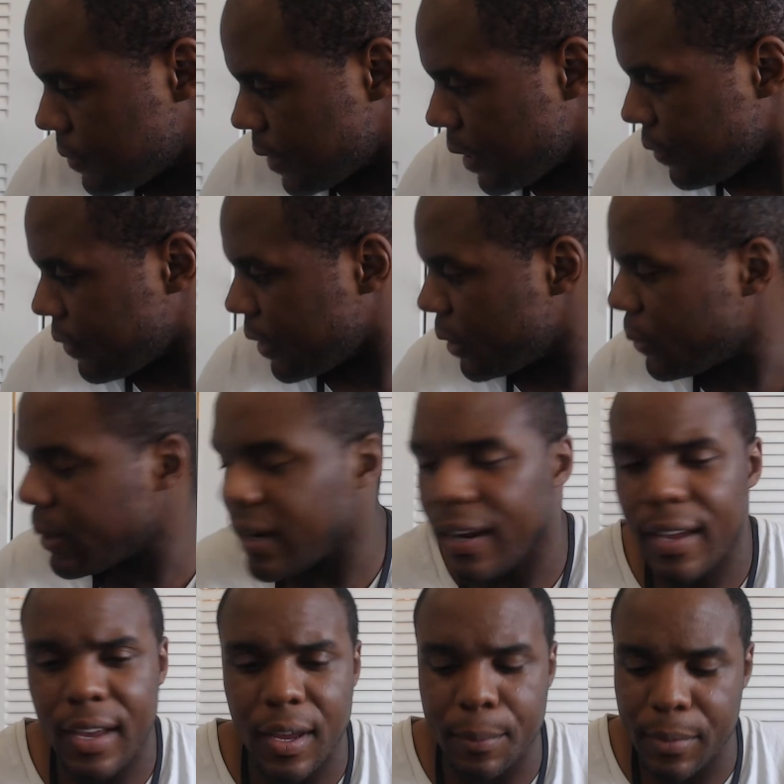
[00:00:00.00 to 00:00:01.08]
I forget what the
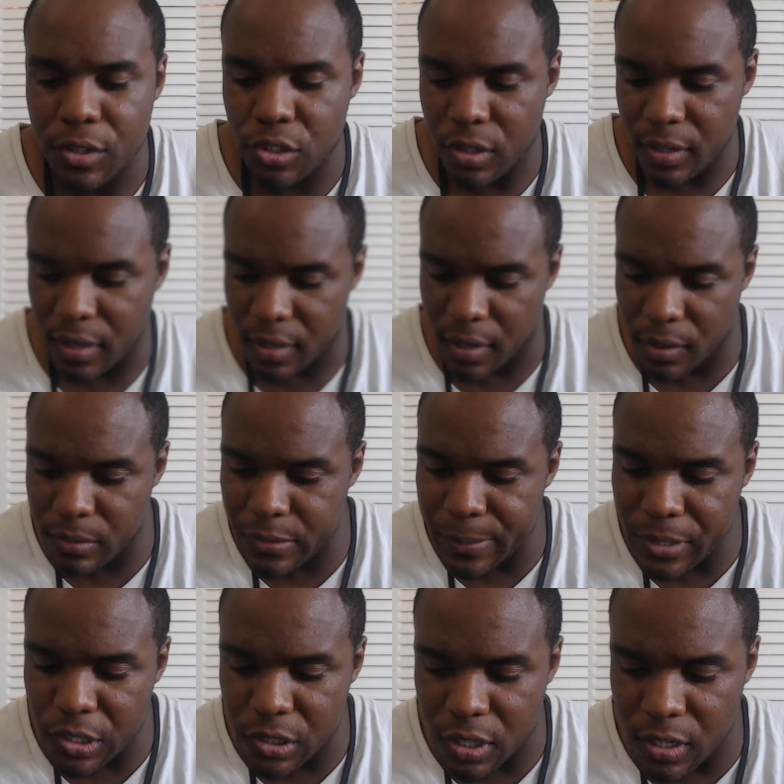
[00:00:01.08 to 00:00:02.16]
heck I mentioned it. I was
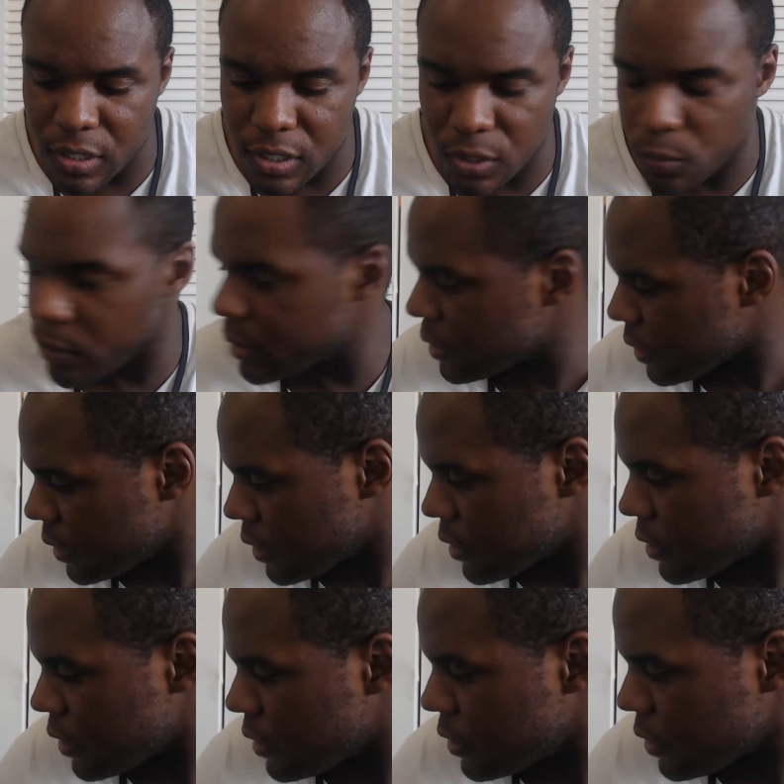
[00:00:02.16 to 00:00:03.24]
mentioning Tennessee whiskey, this
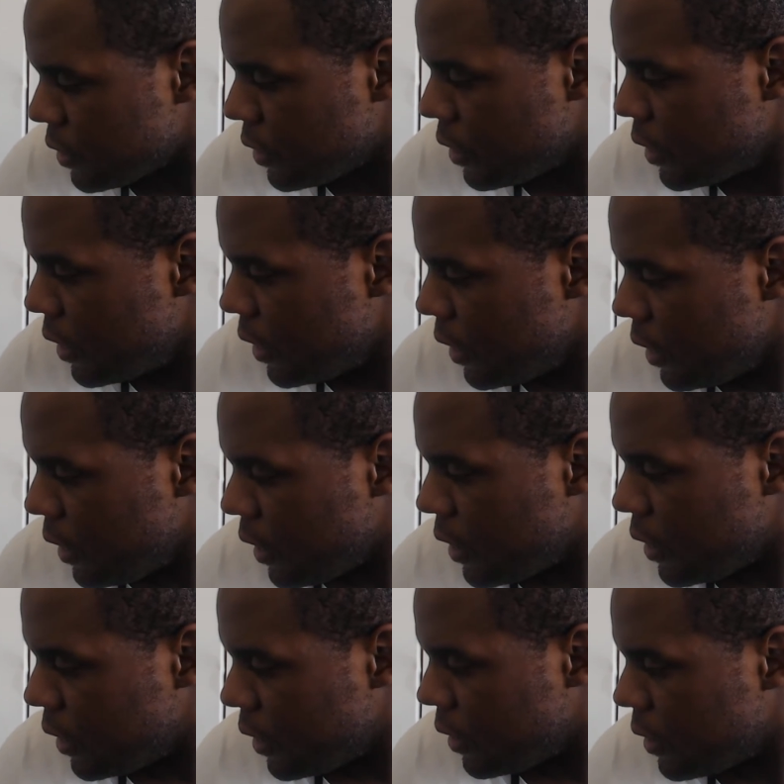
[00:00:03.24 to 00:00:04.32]
Tennessee
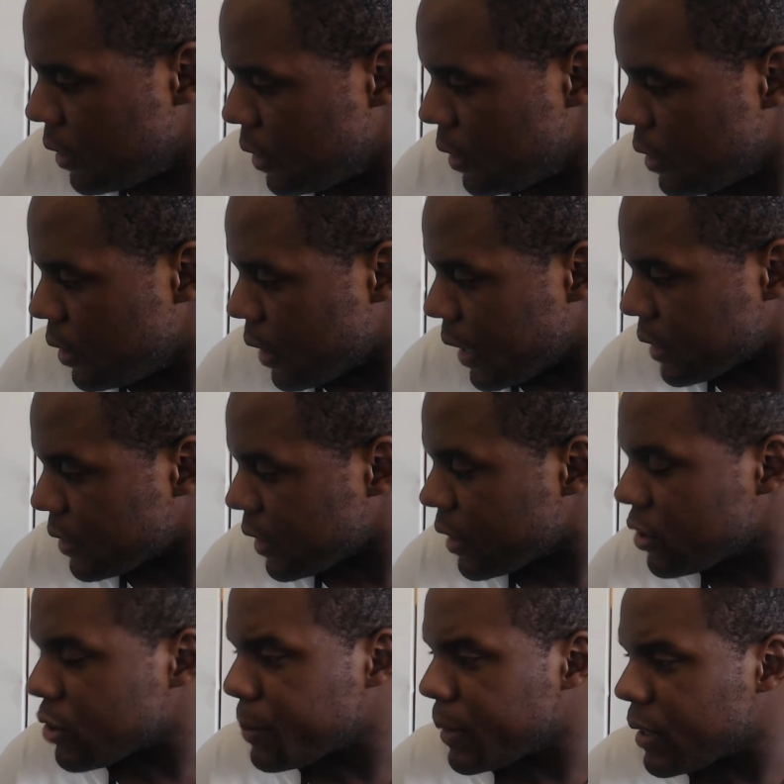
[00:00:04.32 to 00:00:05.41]
honey. I think it
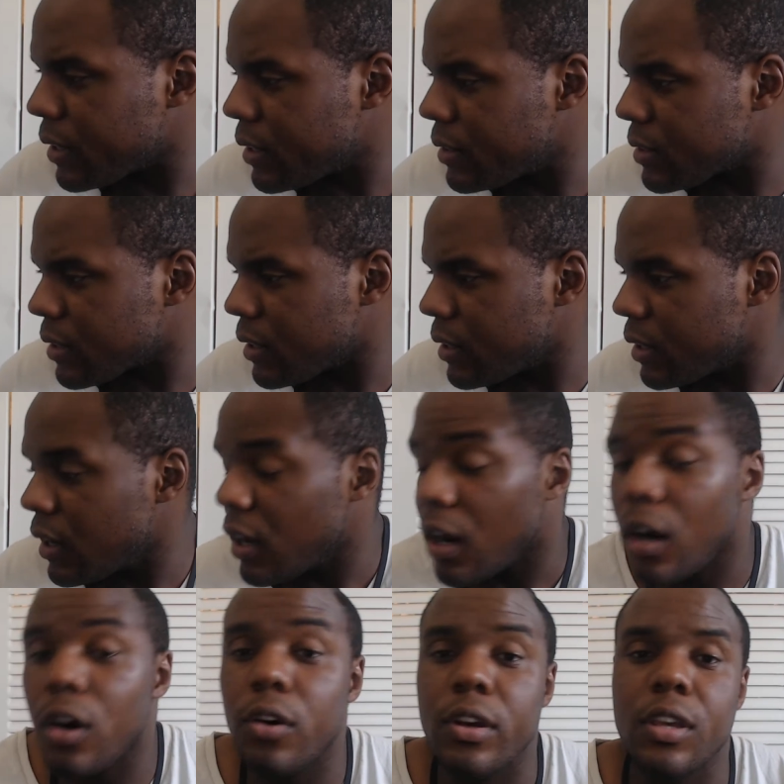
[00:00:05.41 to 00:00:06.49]
was because
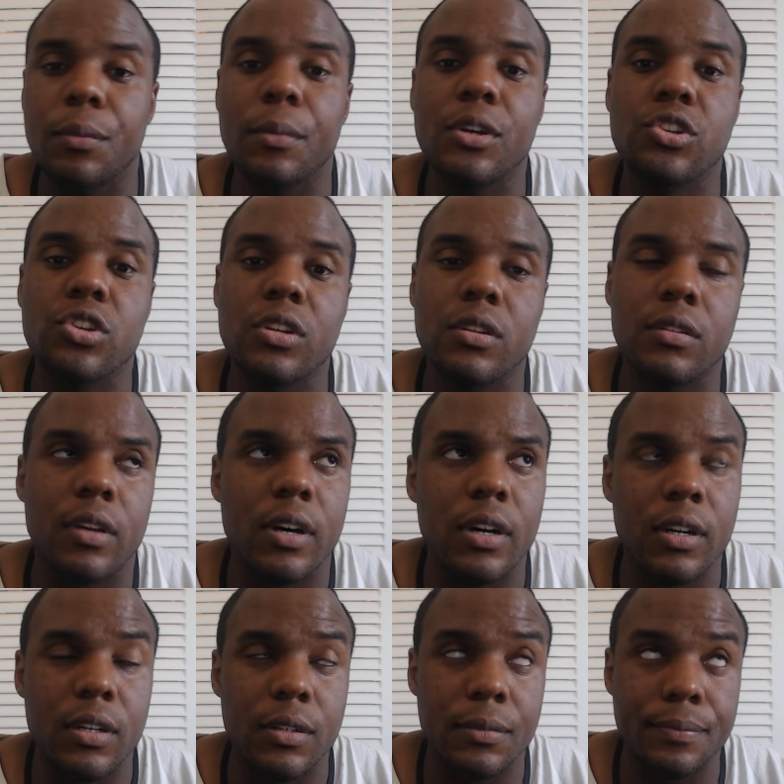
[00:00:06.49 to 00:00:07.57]
he mentioned
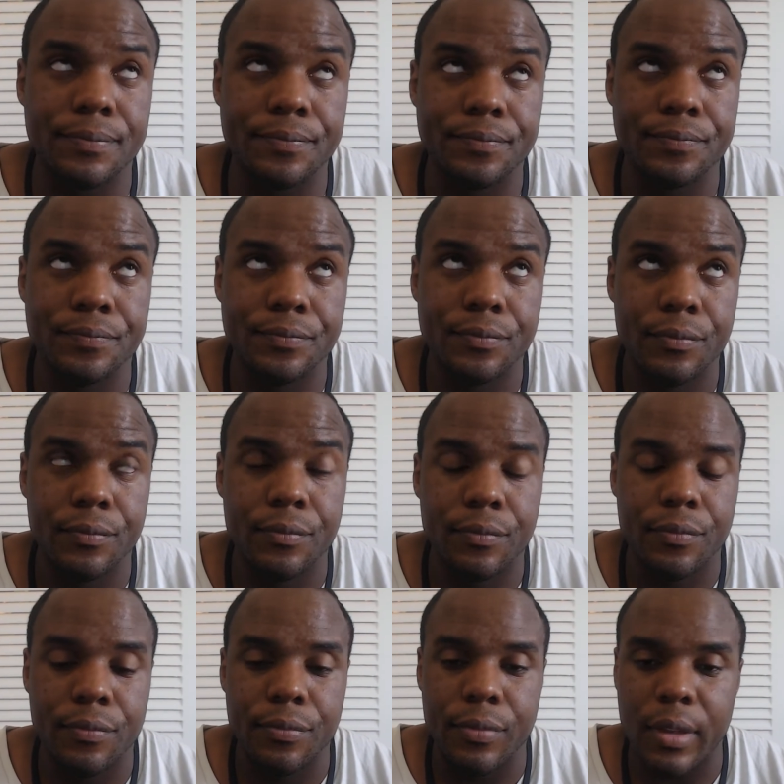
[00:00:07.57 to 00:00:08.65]
I
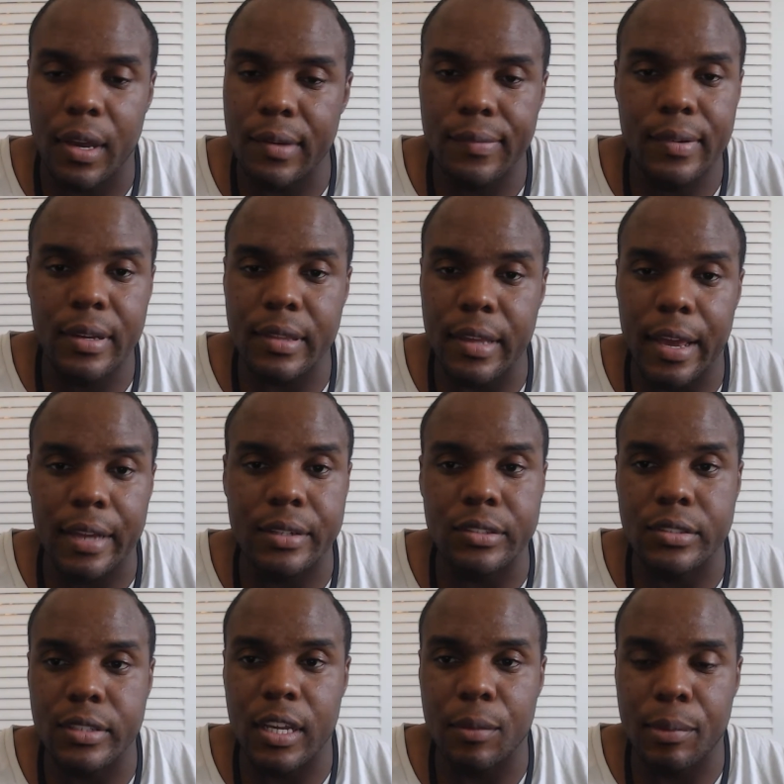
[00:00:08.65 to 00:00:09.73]
forget the actor's
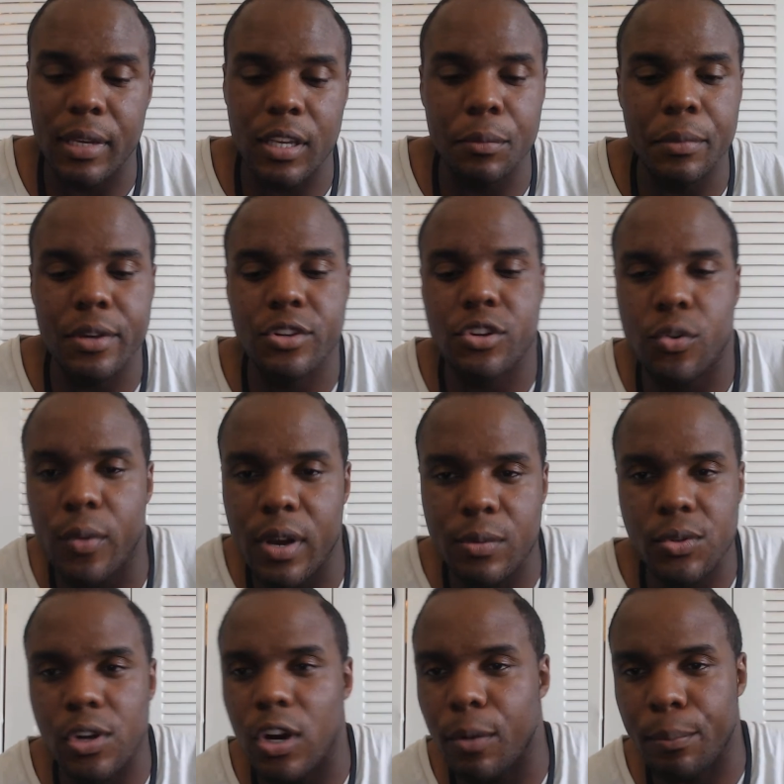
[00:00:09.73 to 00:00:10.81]
name, but he mentioned why it was
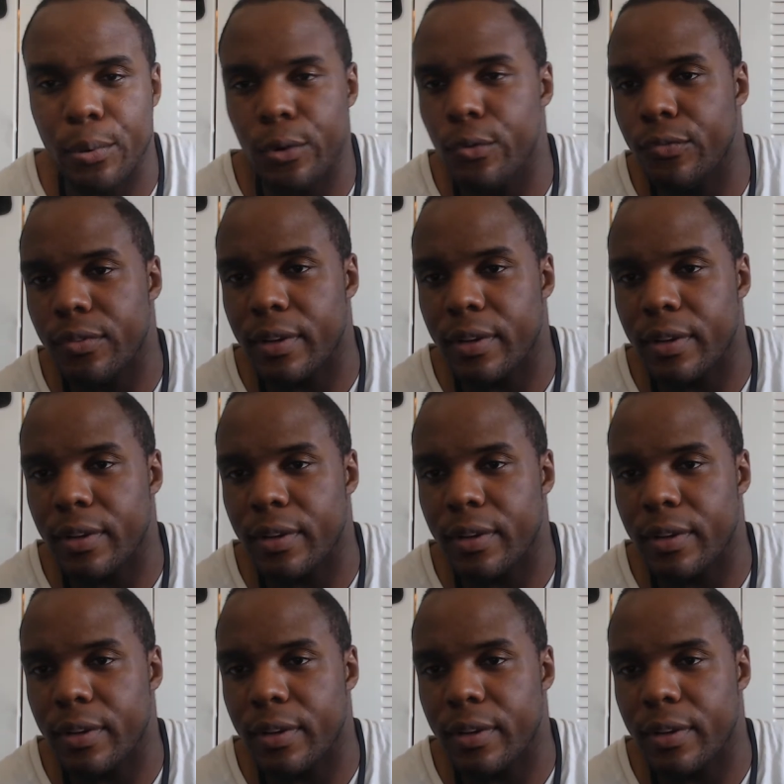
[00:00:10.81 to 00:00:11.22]
called proof.